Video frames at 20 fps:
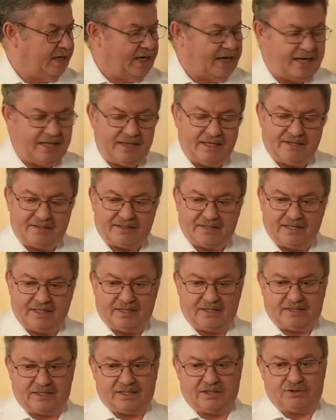In this
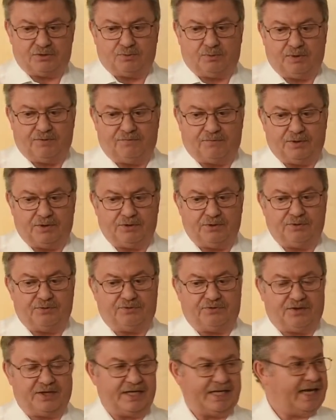instance, we've
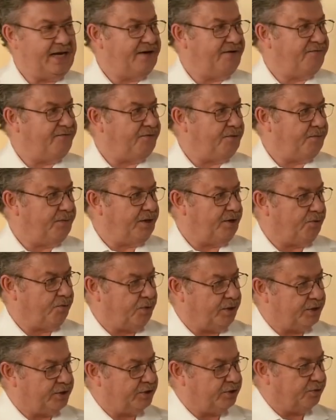reduced the data from the
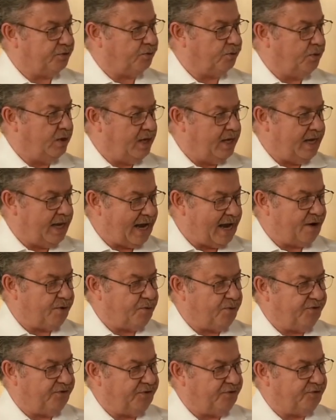original
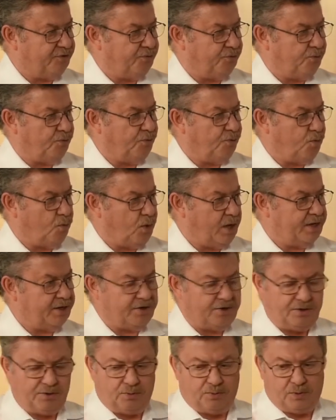acquisition window,